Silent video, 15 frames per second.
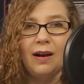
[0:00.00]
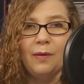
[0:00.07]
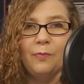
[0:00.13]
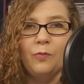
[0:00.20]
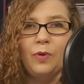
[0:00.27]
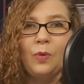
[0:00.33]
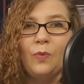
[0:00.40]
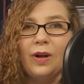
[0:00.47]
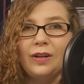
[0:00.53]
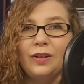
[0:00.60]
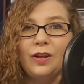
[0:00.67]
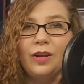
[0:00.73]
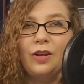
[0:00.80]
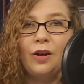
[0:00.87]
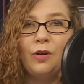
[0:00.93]
We wanted
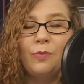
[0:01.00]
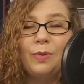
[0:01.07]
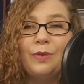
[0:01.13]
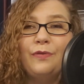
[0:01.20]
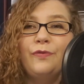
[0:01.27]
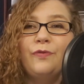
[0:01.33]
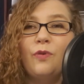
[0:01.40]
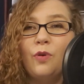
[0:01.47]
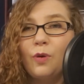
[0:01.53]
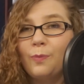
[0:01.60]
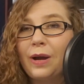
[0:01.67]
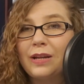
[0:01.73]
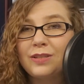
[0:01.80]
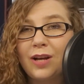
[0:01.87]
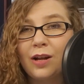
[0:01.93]
to go before
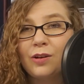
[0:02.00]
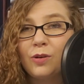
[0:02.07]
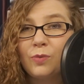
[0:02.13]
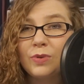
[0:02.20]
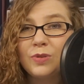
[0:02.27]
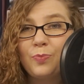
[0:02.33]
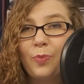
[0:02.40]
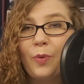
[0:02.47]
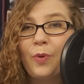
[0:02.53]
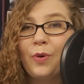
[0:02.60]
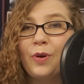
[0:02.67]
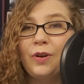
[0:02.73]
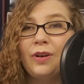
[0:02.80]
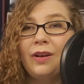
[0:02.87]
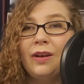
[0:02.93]
my daughter was
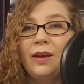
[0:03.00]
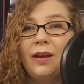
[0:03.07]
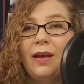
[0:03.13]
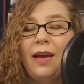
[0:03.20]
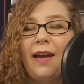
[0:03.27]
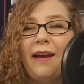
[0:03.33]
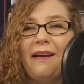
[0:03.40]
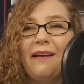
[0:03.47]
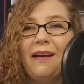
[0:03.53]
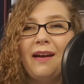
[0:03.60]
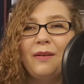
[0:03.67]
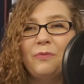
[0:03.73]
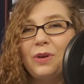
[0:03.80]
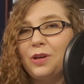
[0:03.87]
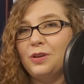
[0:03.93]
born,
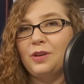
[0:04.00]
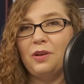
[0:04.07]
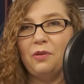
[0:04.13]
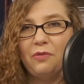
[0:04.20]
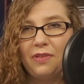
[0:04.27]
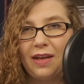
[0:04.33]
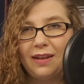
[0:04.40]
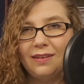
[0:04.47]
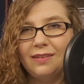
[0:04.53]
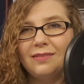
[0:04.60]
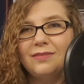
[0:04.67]
and we couldn't go then.